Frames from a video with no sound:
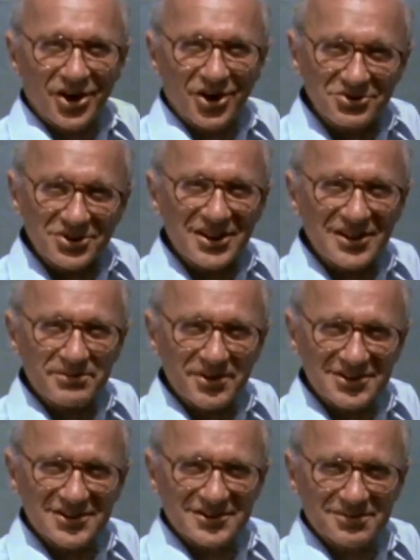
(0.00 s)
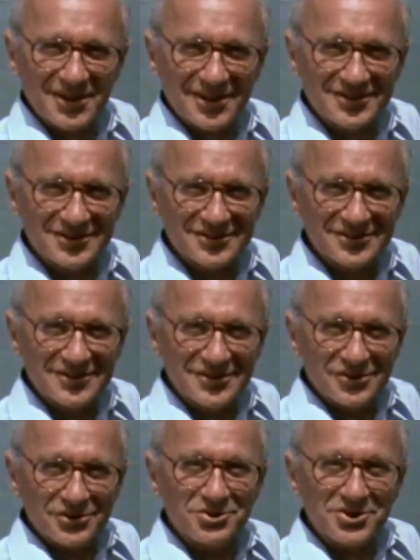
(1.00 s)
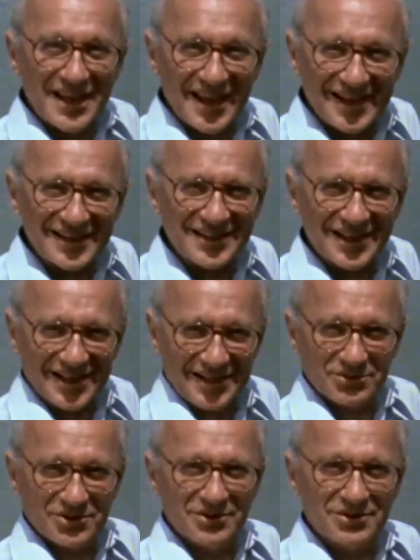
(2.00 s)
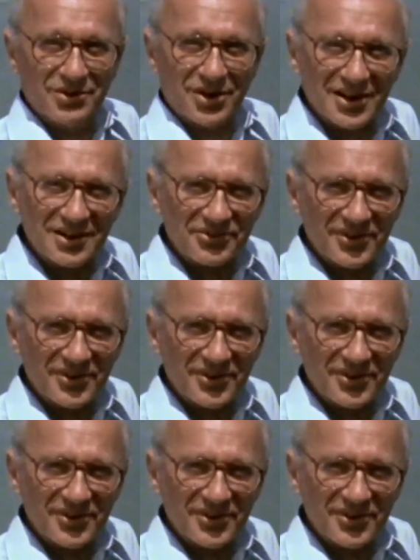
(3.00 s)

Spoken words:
Only the businessmen who can adapt, who are